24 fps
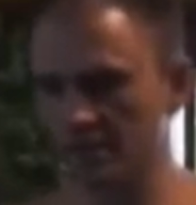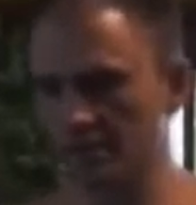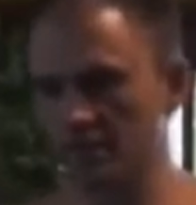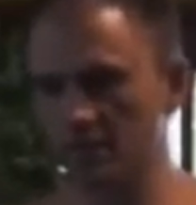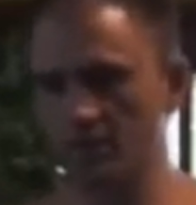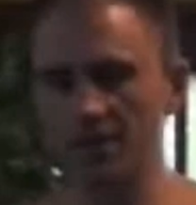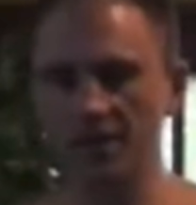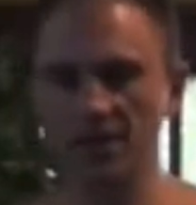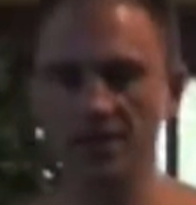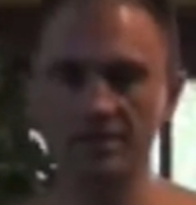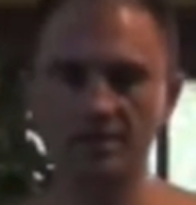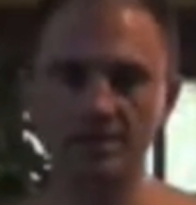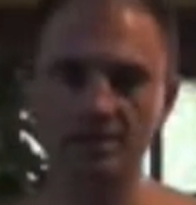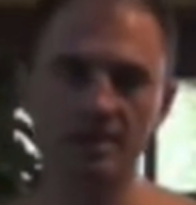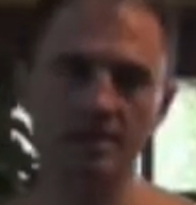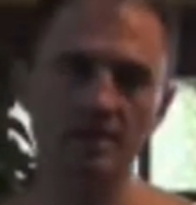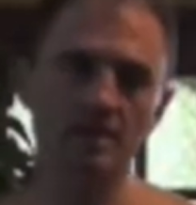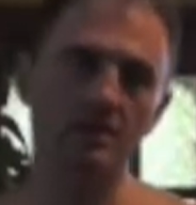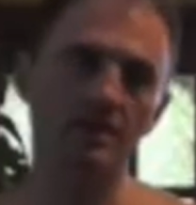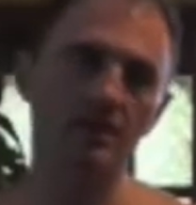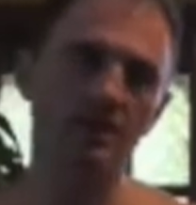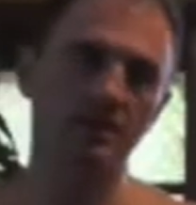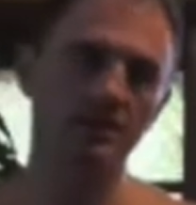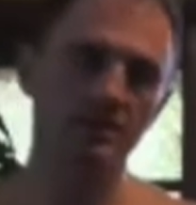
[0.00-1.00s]
ingredients
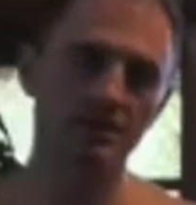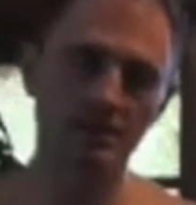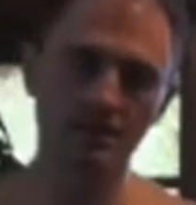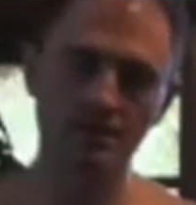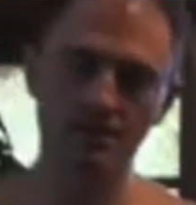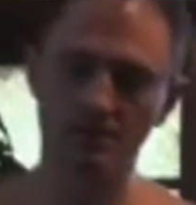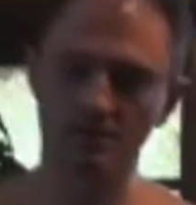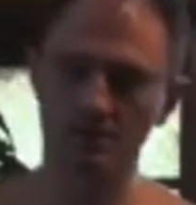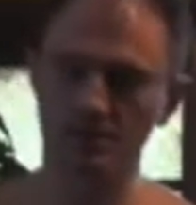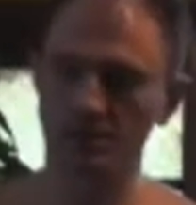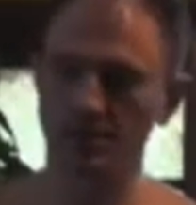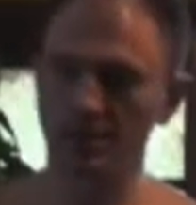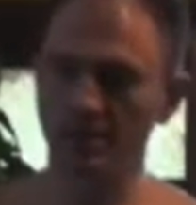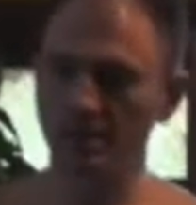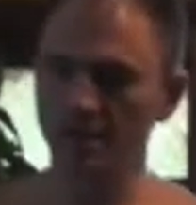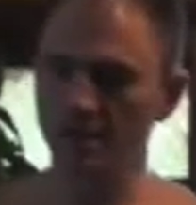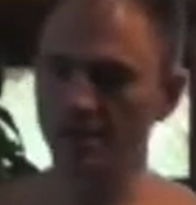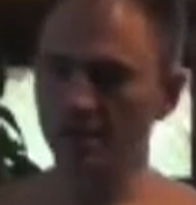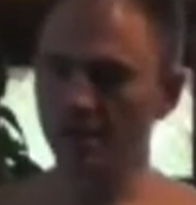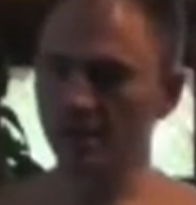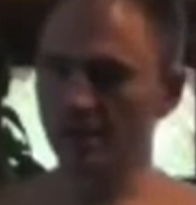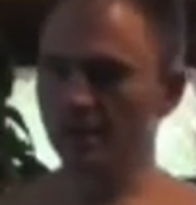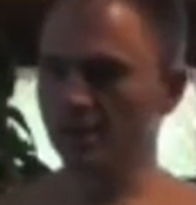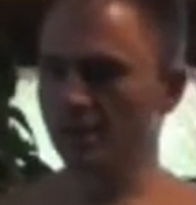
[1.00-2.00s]
that I like to use.
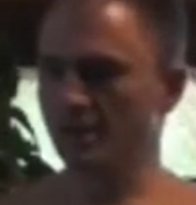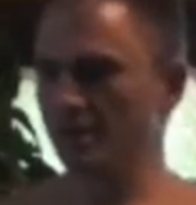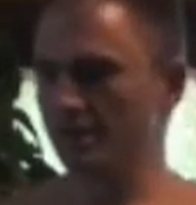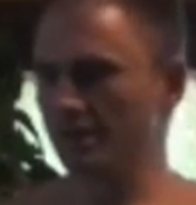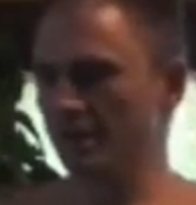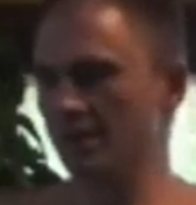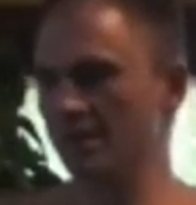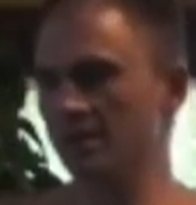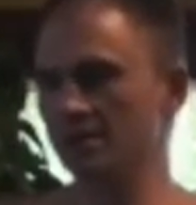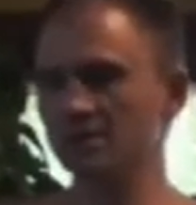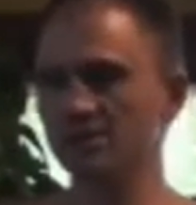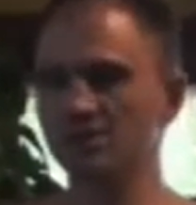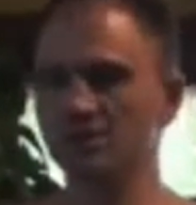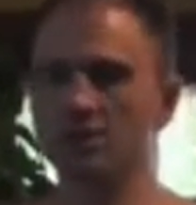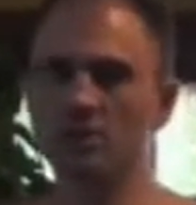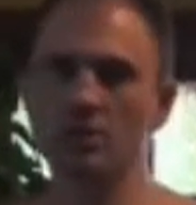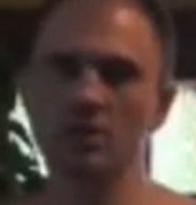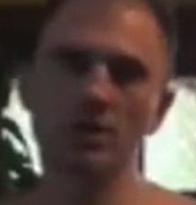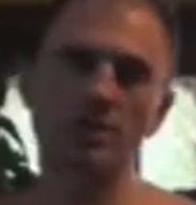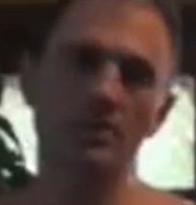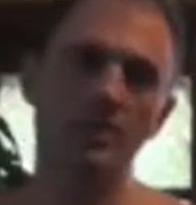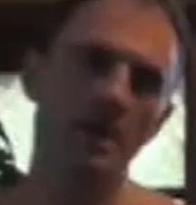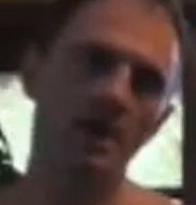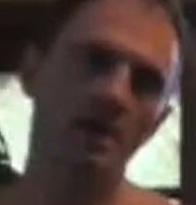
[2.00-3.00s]
Now let's
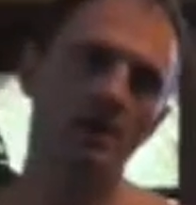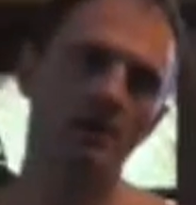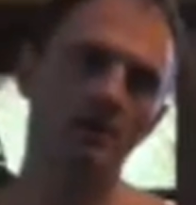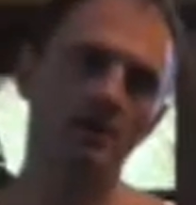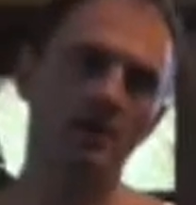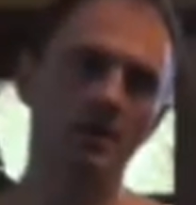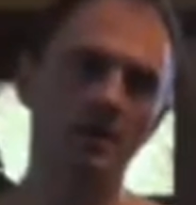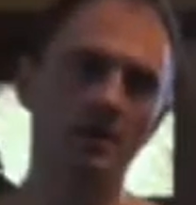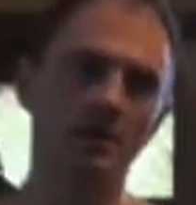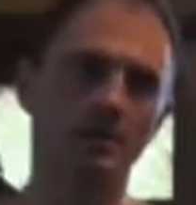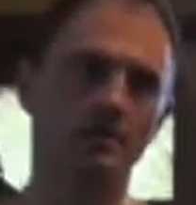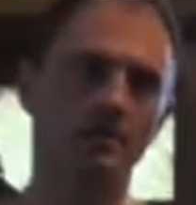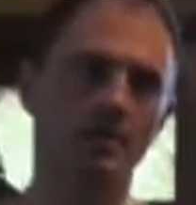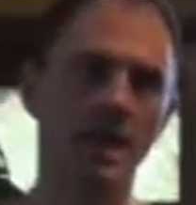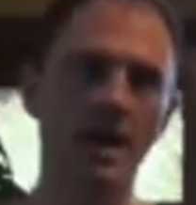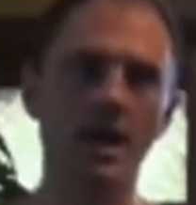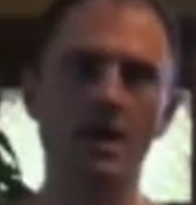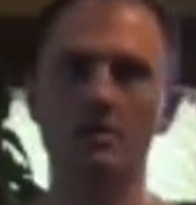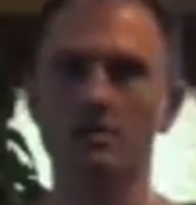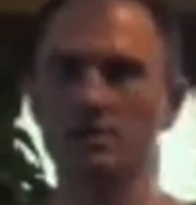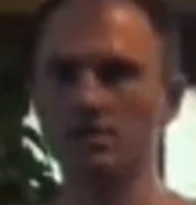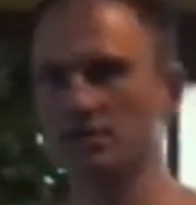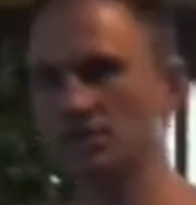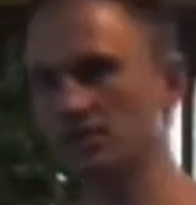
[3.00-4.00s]
talk about
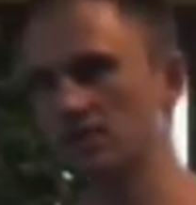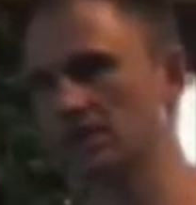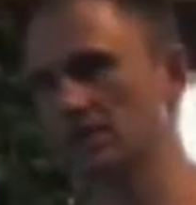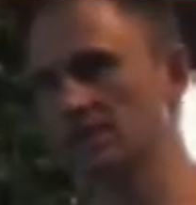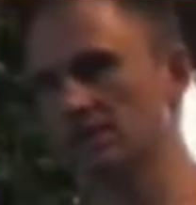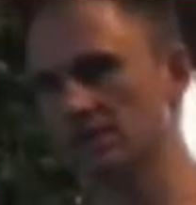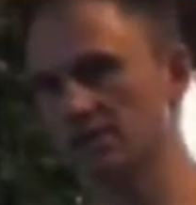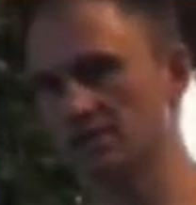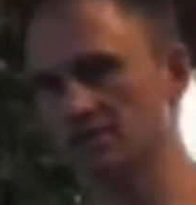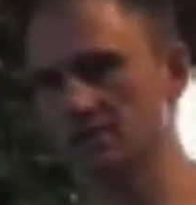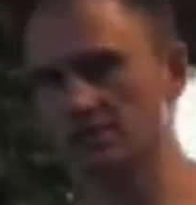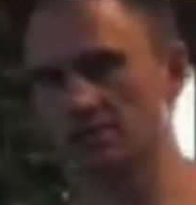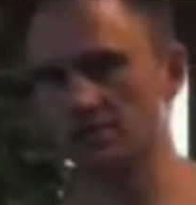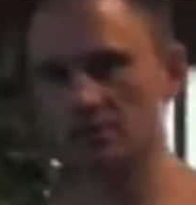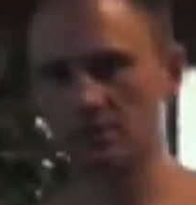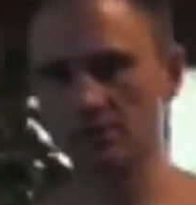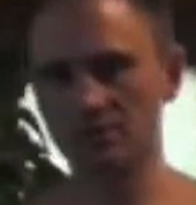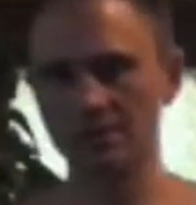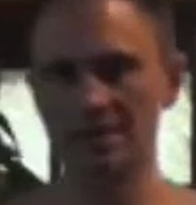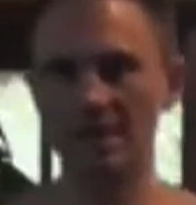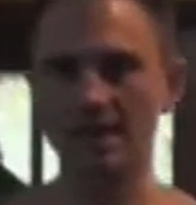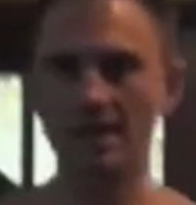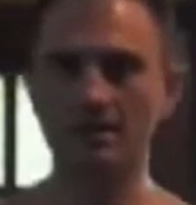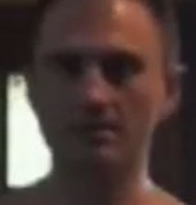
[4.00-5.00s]
how to season, or
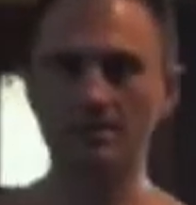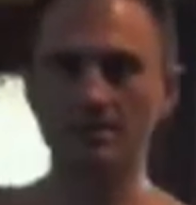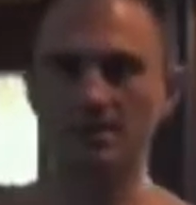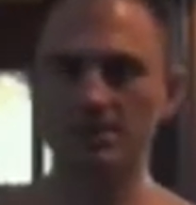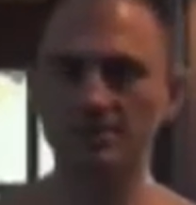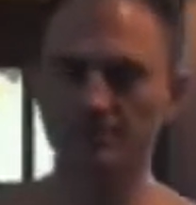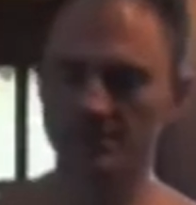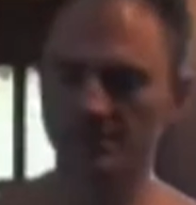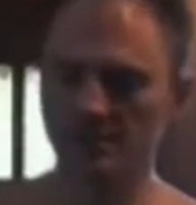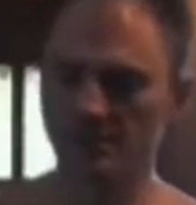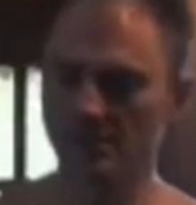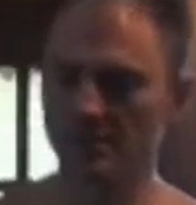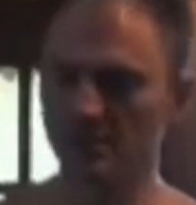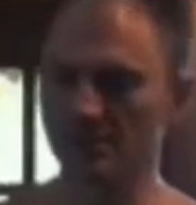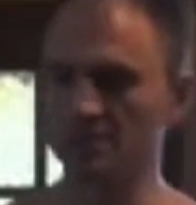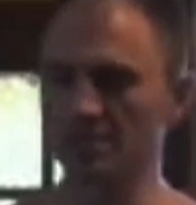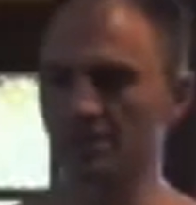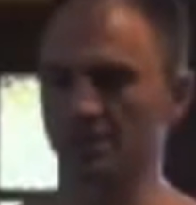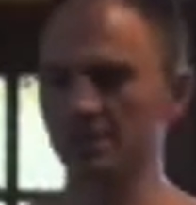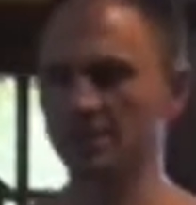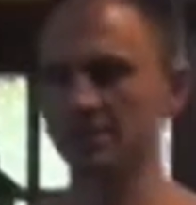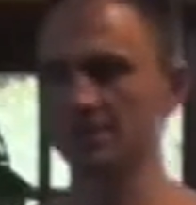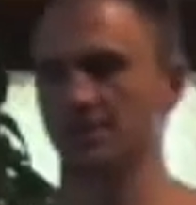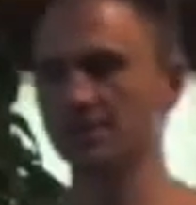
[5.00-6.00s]
types of
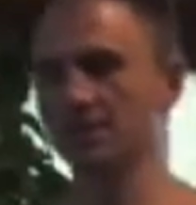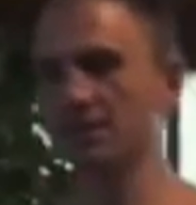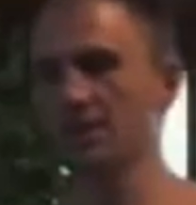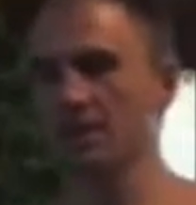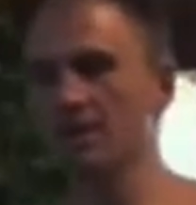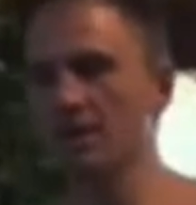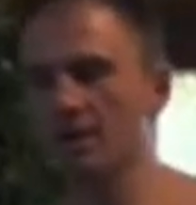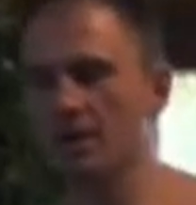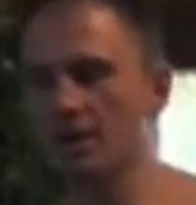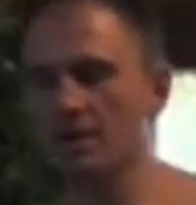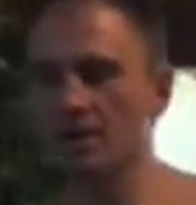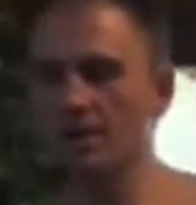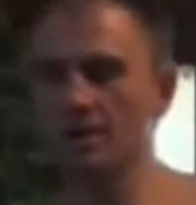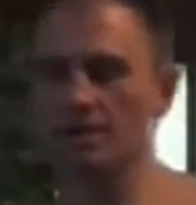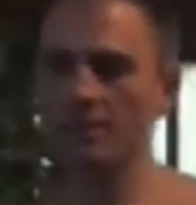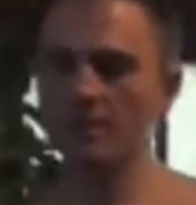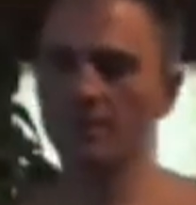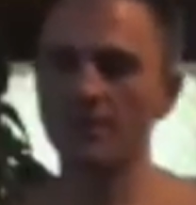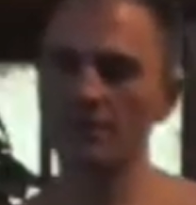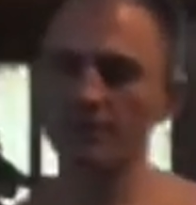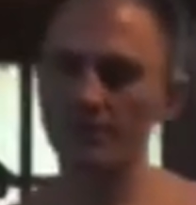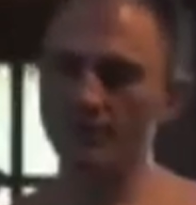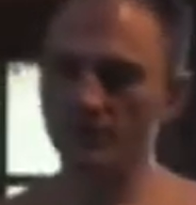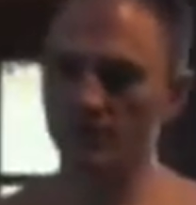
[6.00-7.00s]
seasonings.
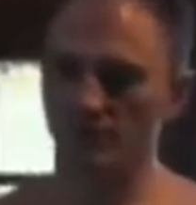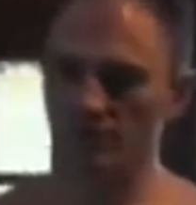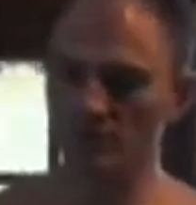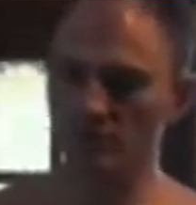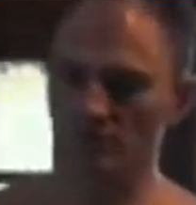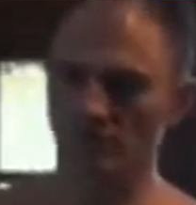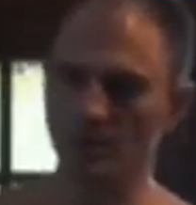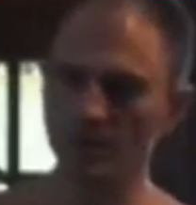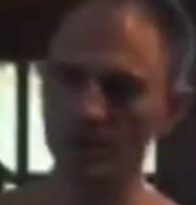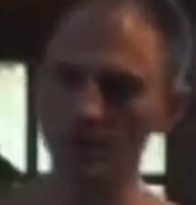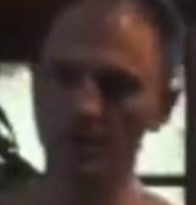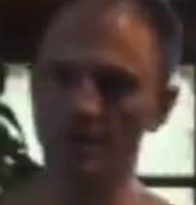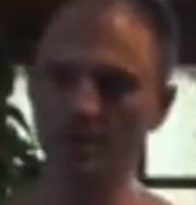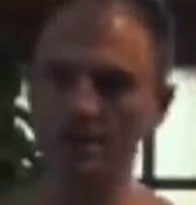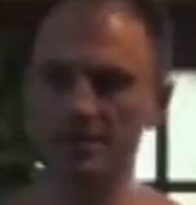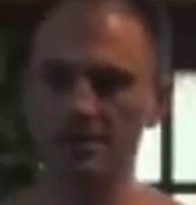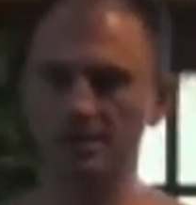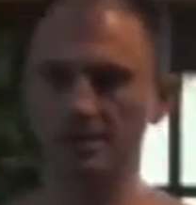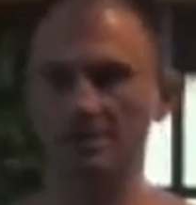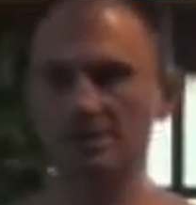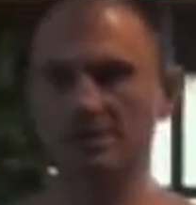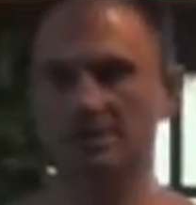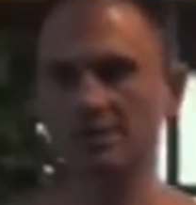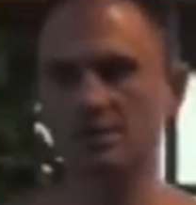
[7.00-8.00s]
The first one
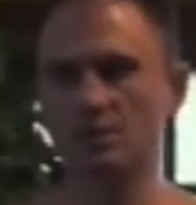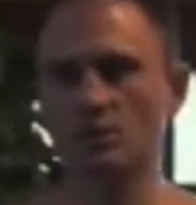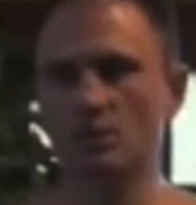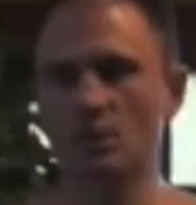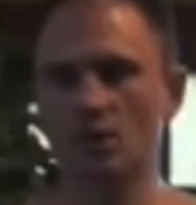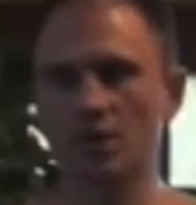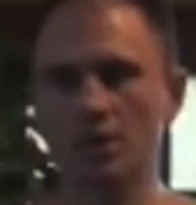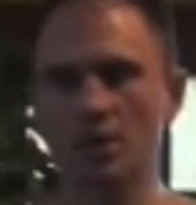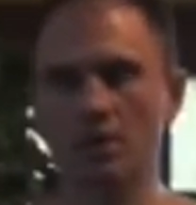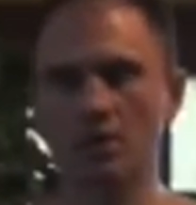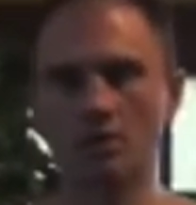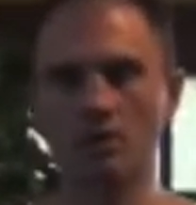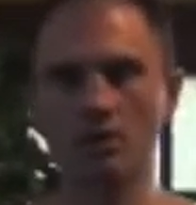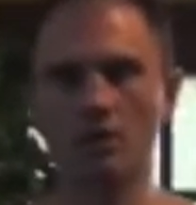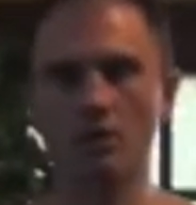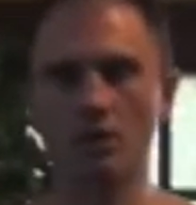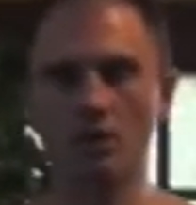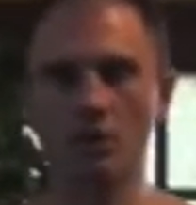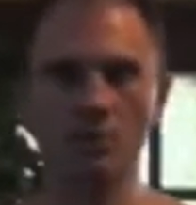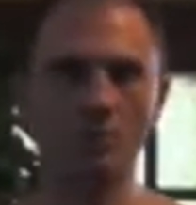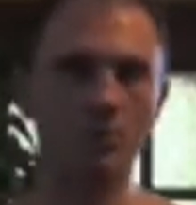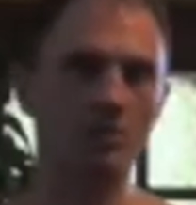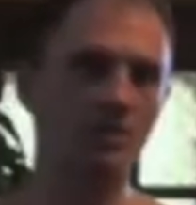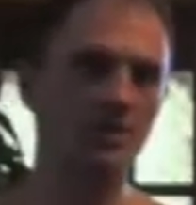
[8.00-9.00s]
is what I'll
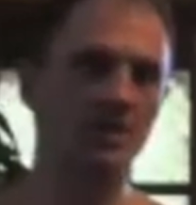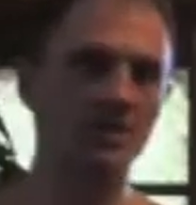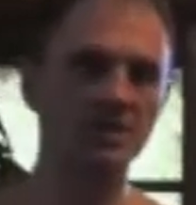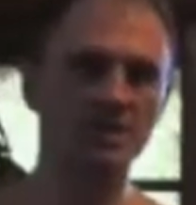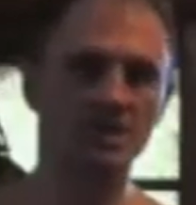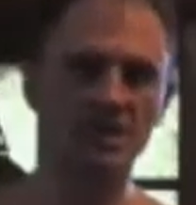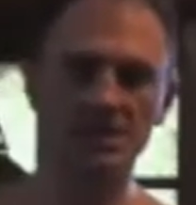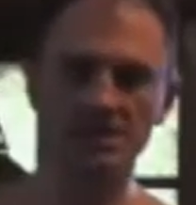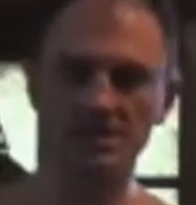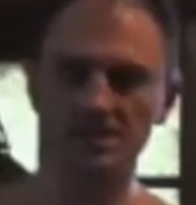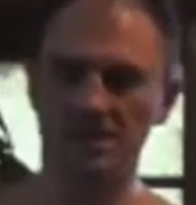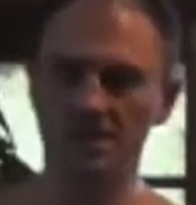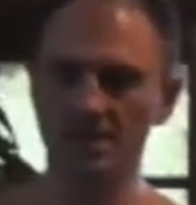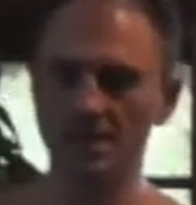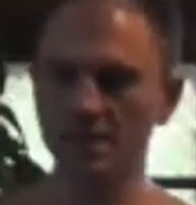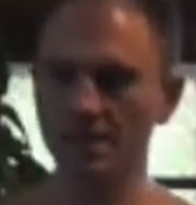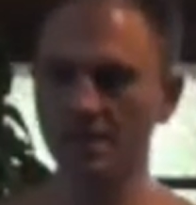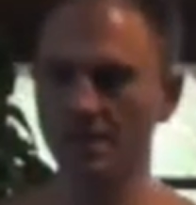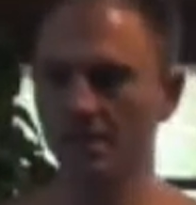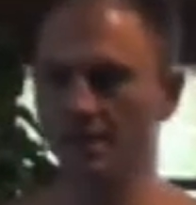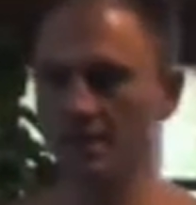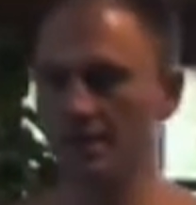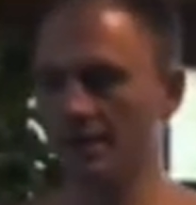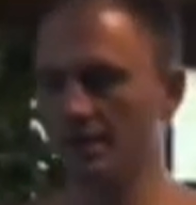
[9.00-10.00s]
call
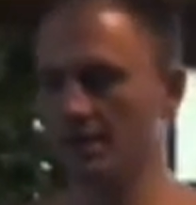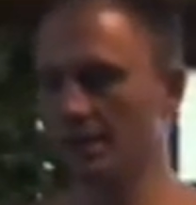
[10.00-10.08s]
pre-seasoning,